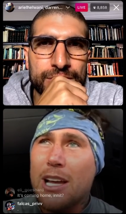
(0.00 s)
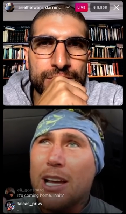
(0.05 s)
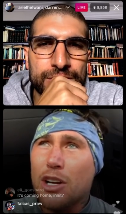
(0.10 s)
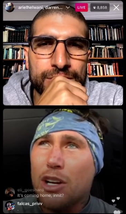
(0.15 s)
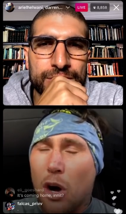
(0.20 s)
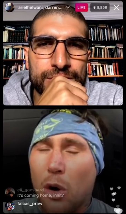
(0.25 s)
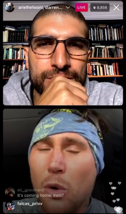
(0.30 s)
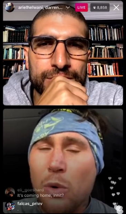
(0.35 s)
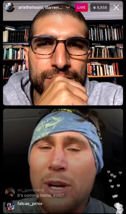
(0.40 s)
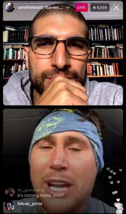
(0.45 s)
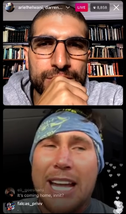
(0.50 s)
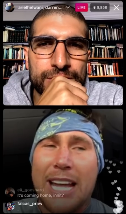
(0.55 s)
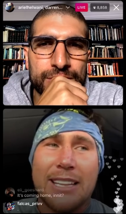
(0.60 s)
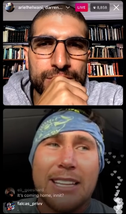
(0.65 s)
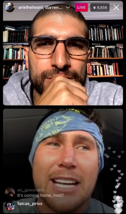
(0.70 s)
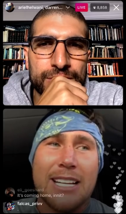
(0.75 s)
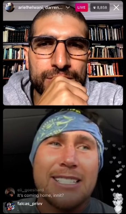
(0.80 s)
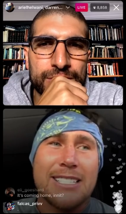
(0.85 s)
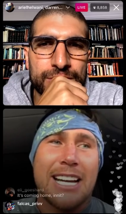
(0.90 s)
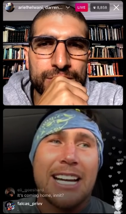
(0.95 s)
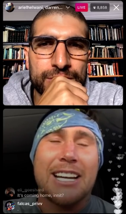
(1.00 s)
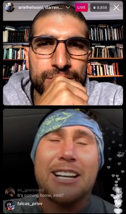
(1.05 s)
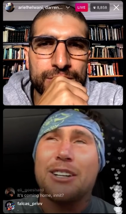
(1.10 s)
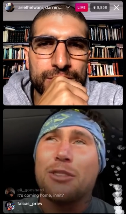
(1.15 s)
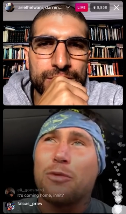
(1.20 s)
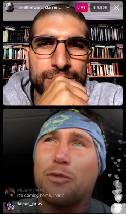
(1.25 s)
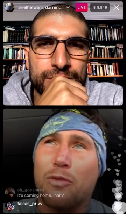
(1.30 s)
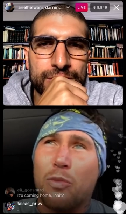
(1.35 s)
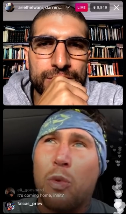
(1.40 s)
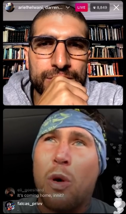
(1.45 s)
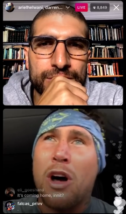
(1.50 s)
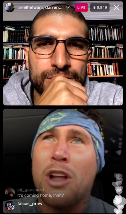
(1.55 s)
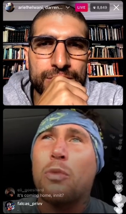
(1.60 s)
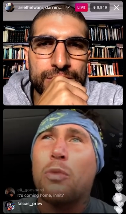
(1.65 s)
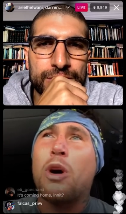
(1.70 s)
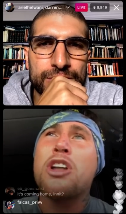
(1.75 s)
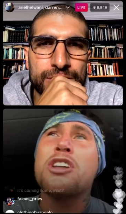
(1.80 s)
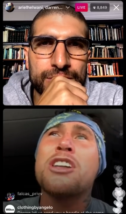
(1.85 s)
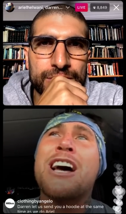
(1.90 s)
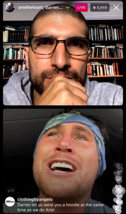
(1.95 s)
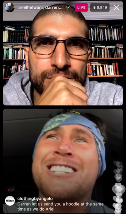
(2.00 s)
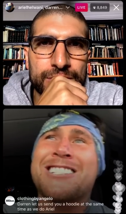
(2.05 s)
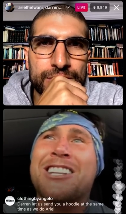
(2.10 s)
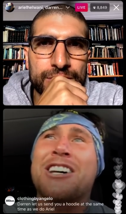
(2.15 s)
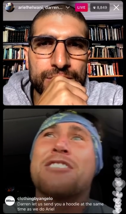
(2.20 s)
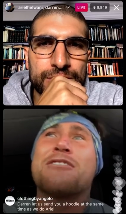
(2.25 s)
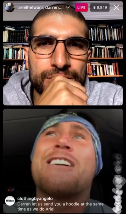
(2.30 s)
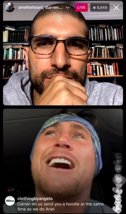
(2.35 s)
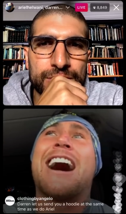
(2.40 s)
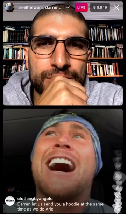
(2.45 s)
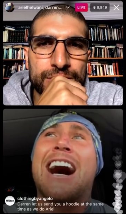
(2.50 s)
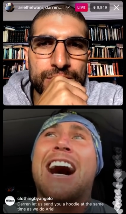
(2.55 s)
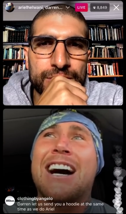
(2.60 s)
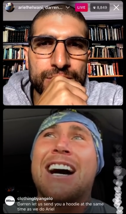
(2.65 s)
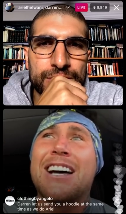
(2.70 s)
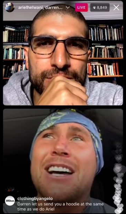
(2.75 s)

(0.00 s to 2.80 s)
Speaker 1: go and get that title. One, one last hurrah